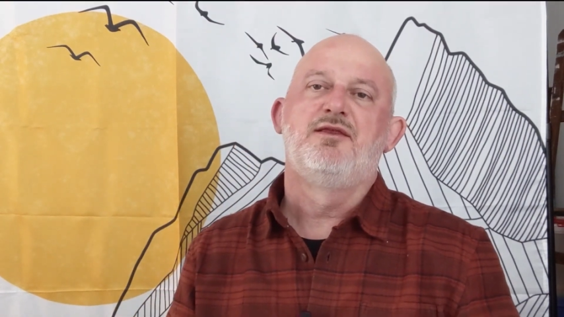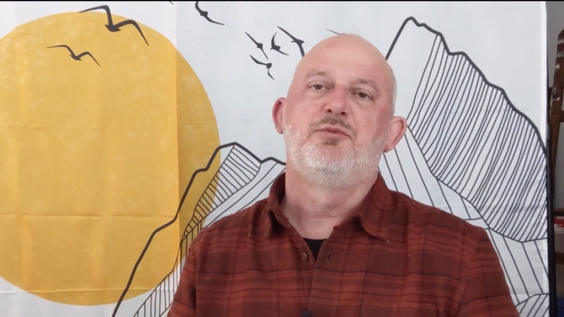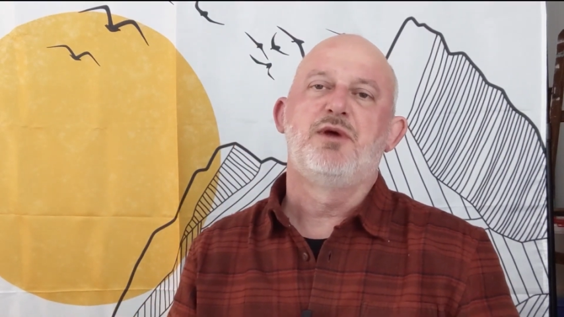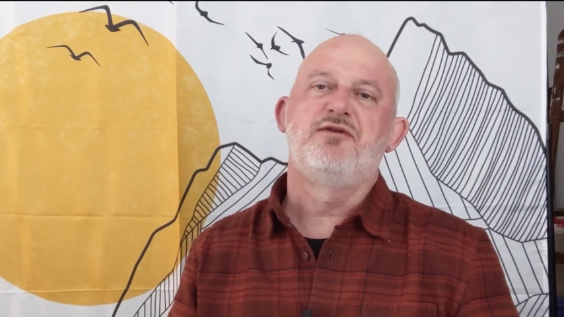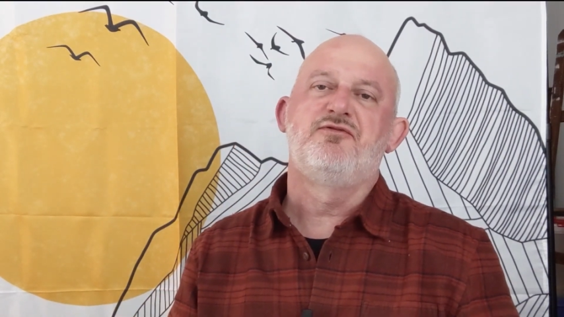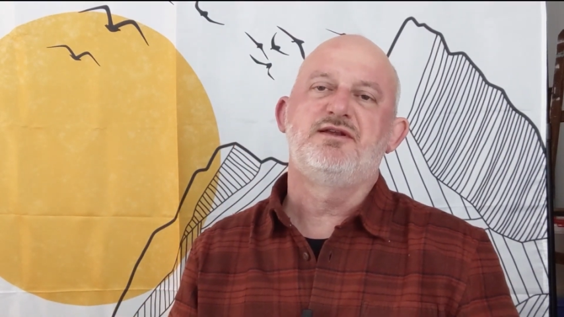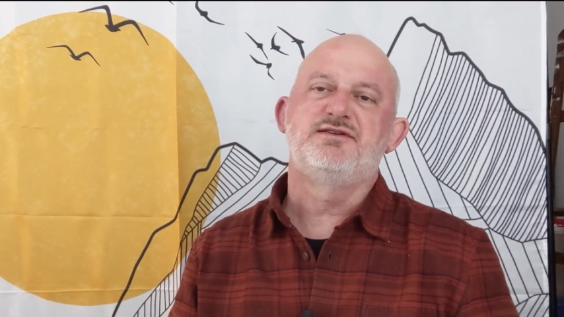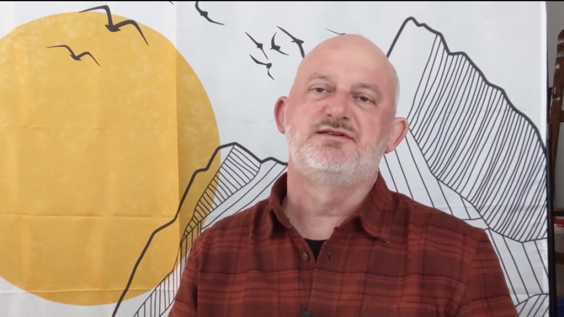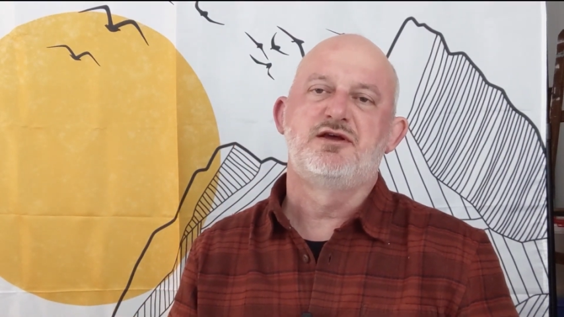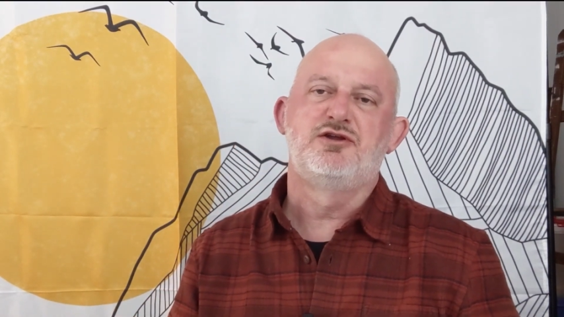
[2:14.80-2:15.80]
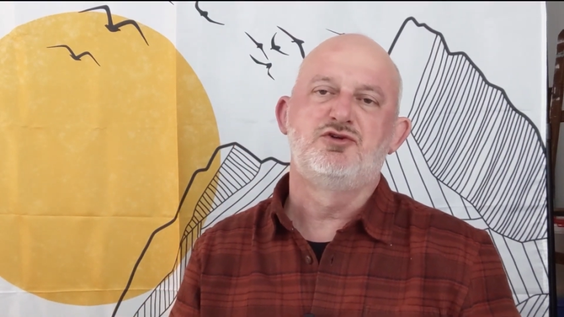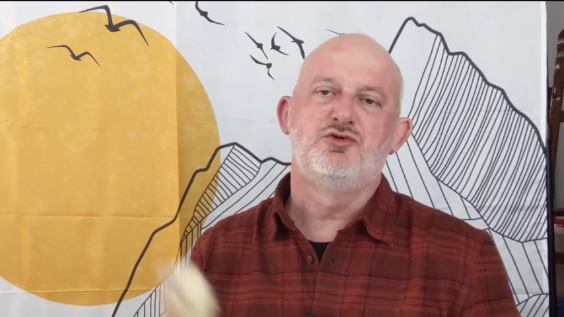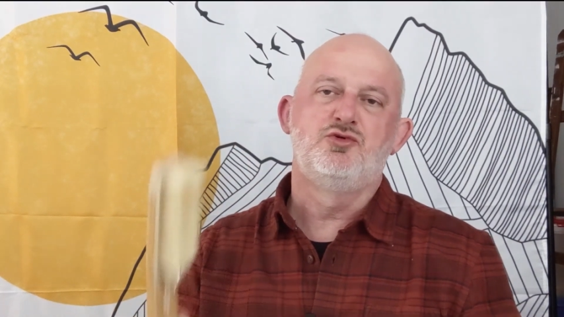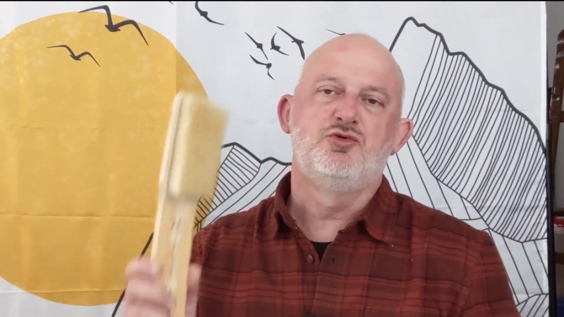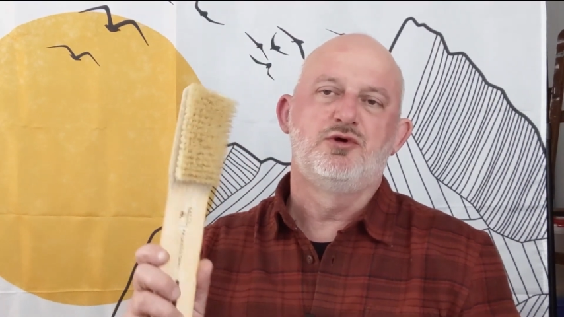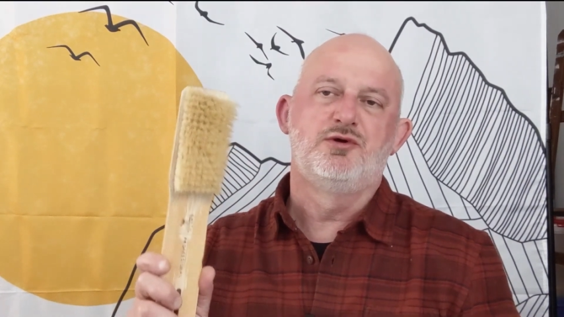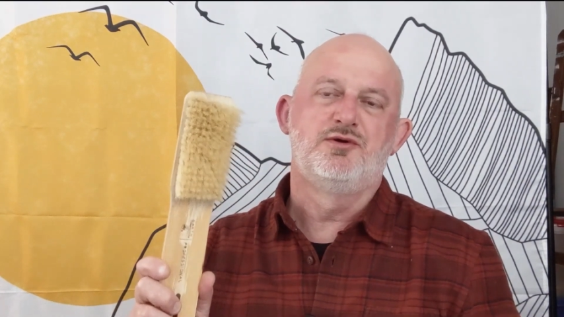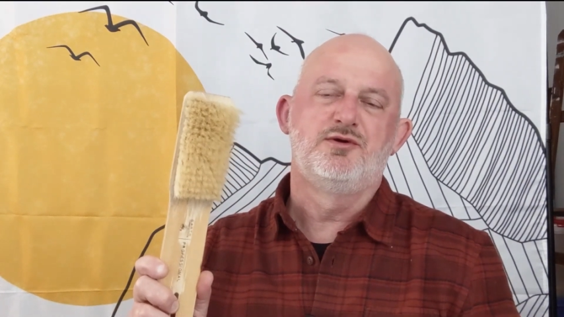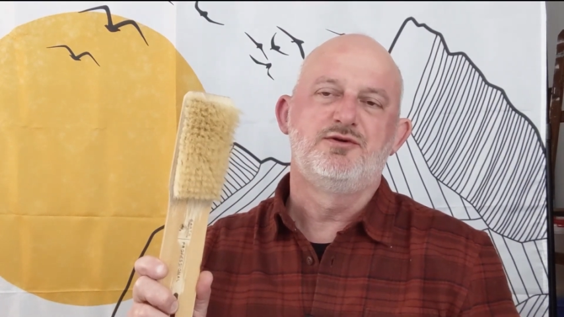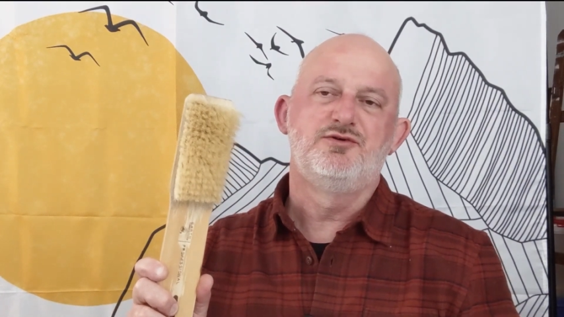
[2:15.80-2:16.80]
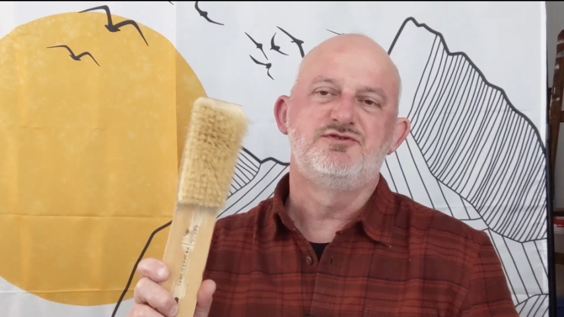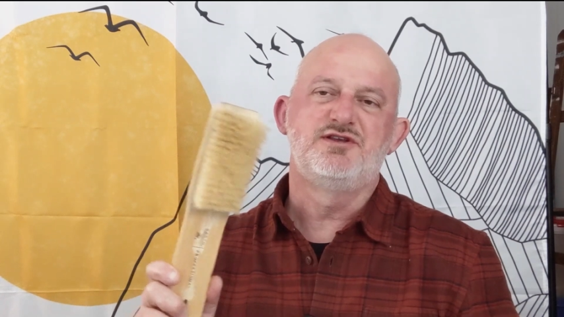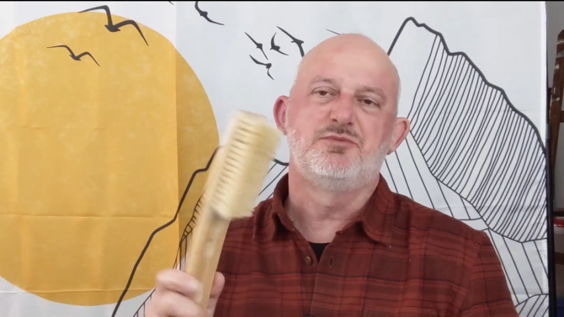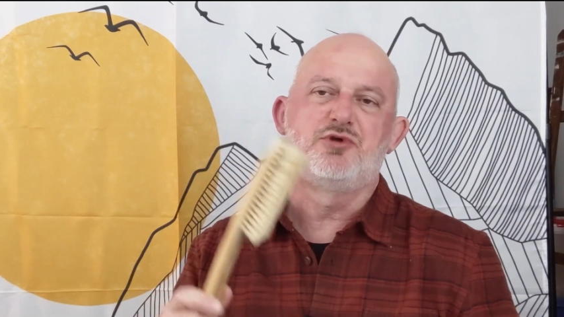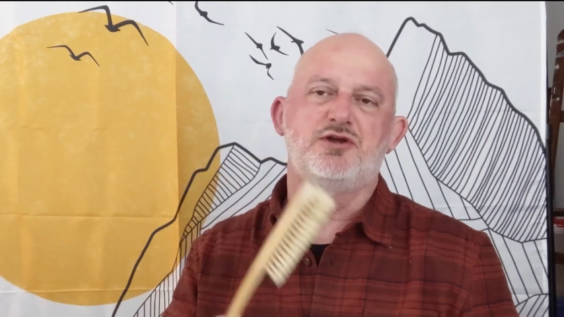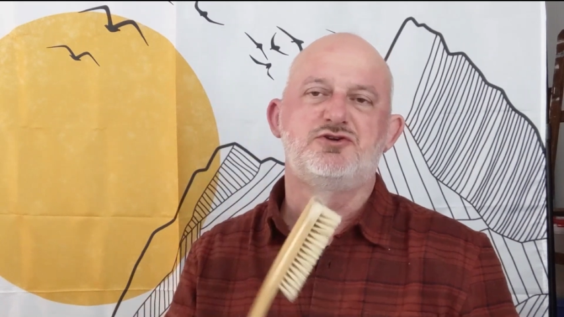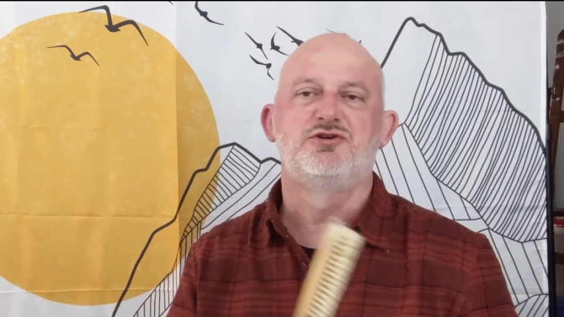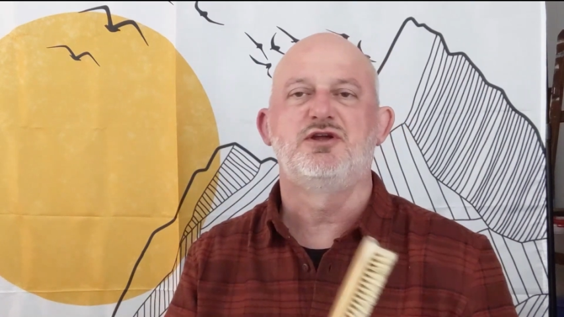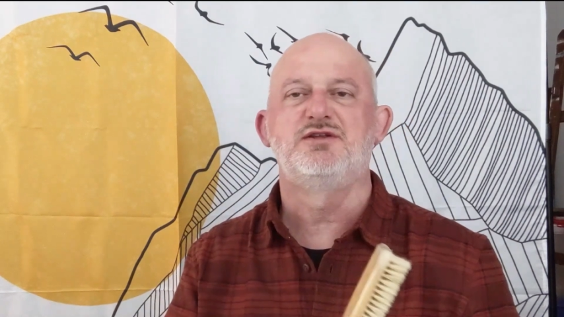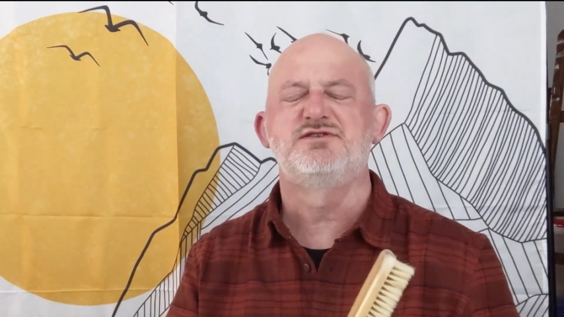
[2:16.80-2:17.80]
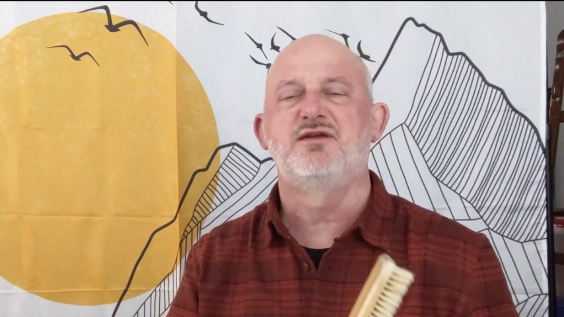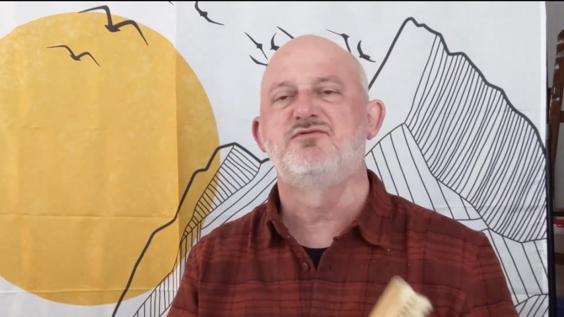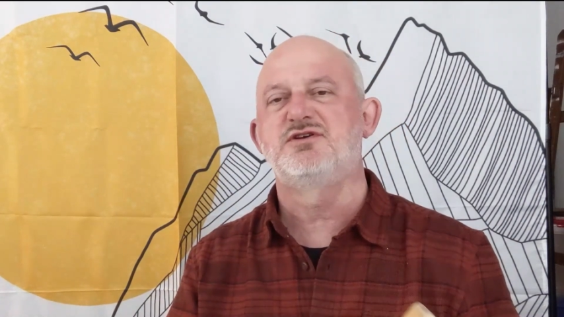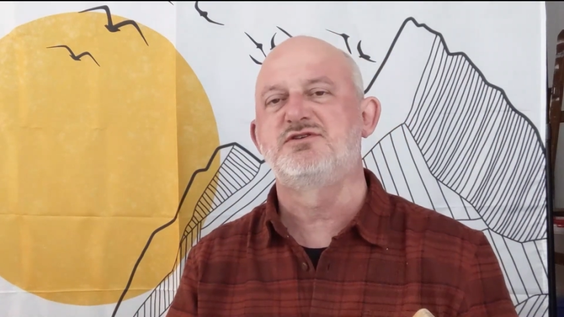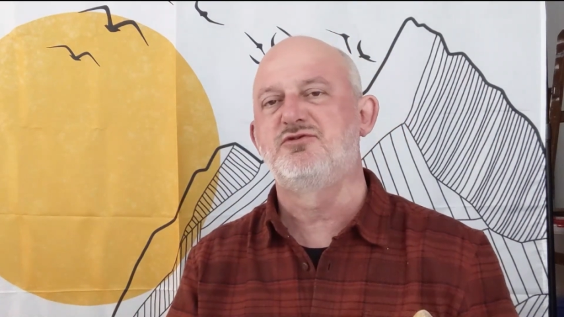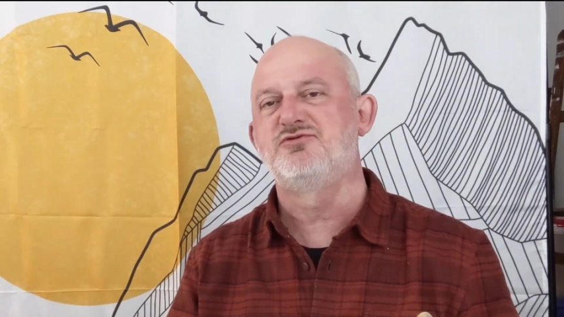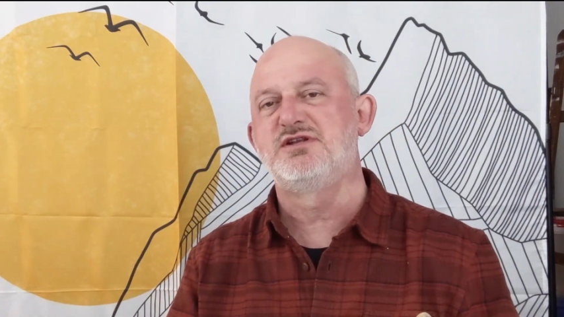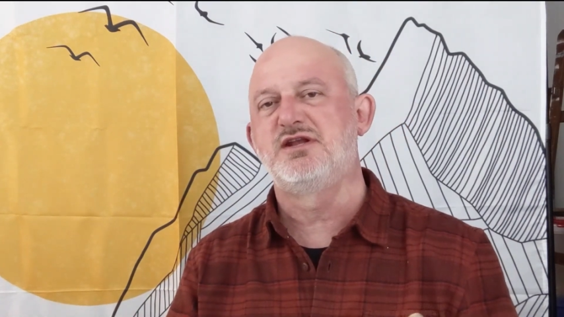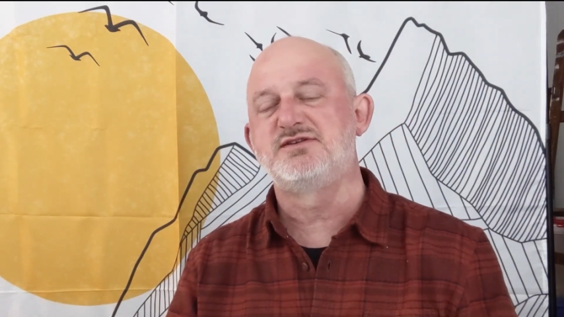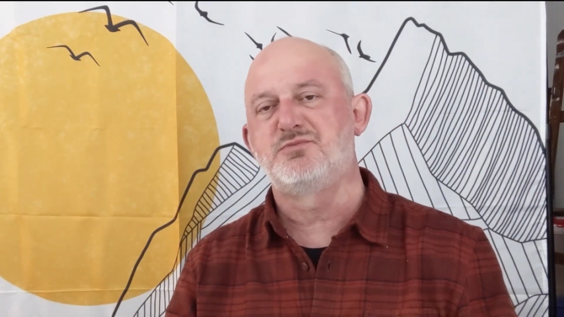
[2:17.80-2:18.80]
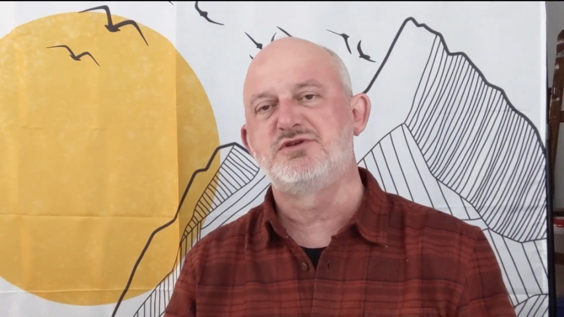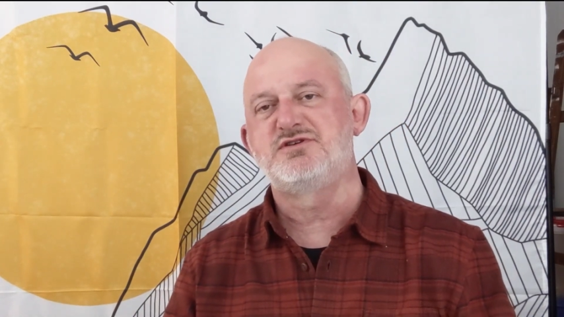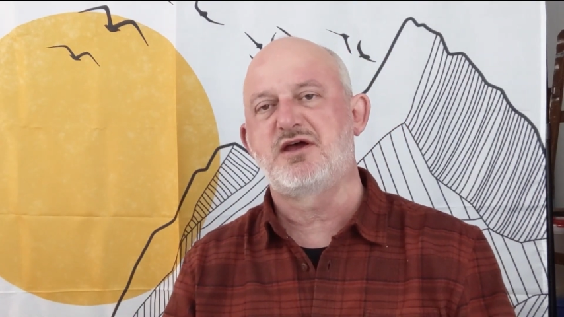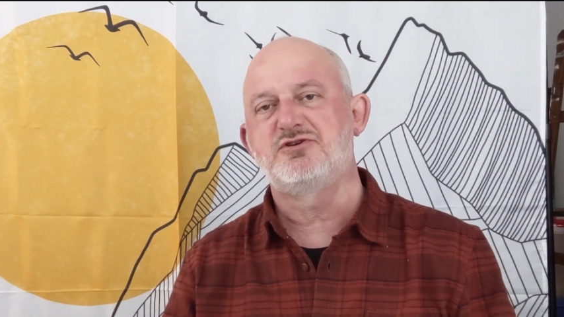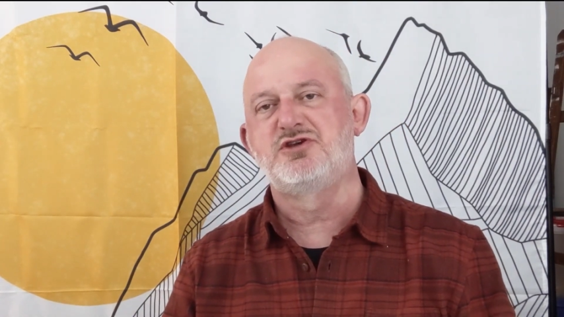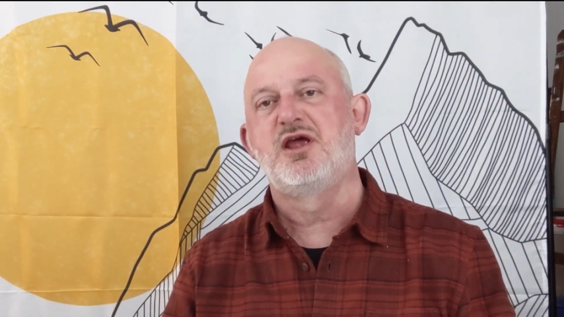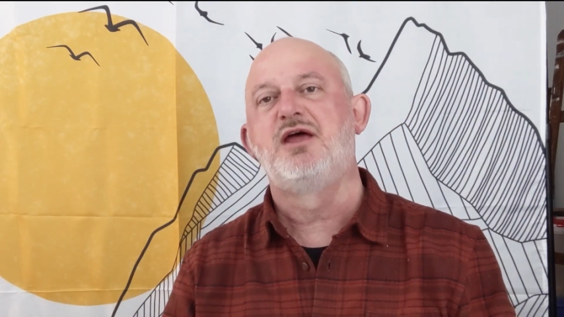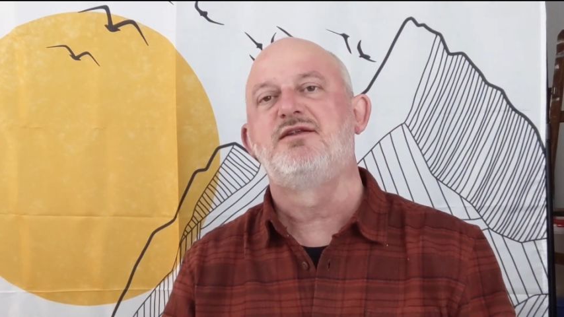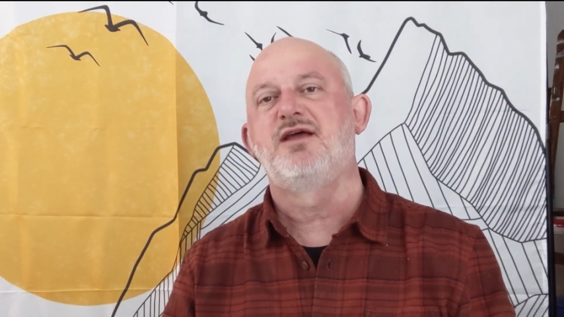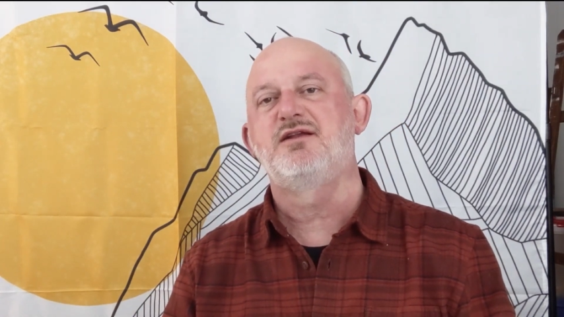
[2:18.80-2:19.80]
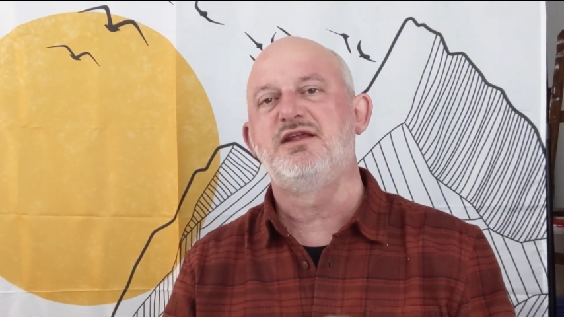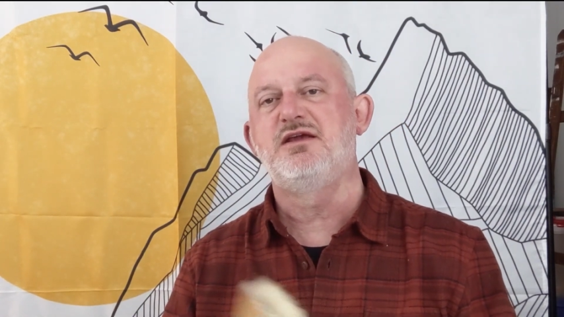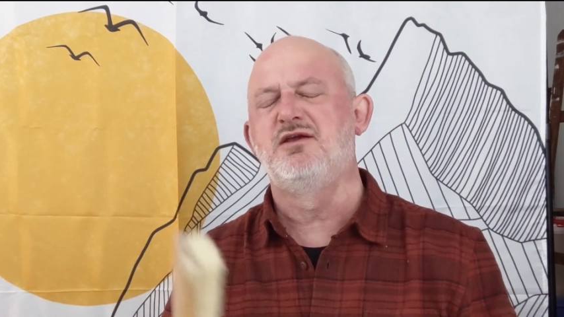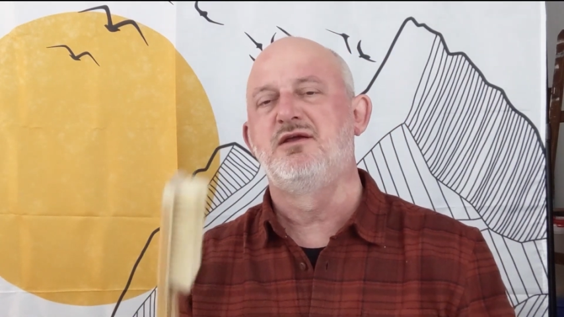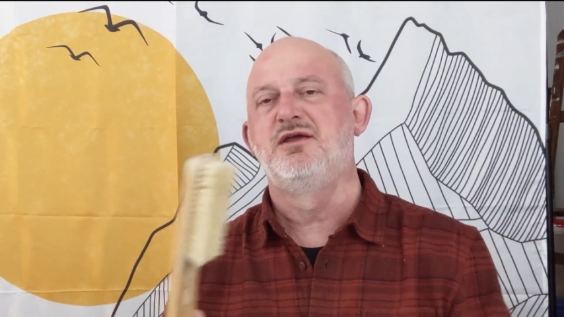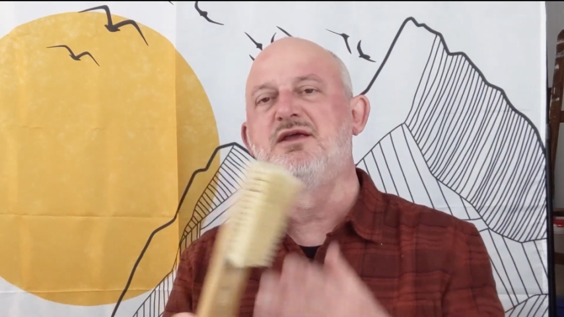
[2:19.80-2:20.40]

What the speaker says: The benefits to using the brush instead of just using it as a massage technique